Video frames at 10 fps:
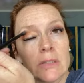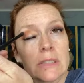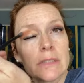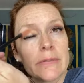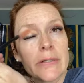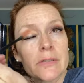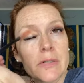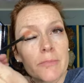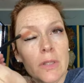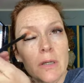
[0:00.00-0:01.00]
TV or
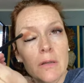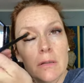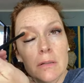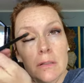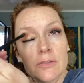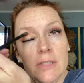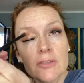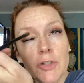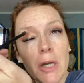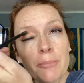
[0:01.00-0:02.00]
something. She's
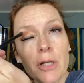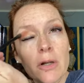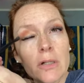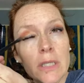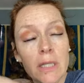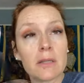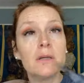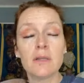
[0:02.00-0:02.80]
actually up pretty early.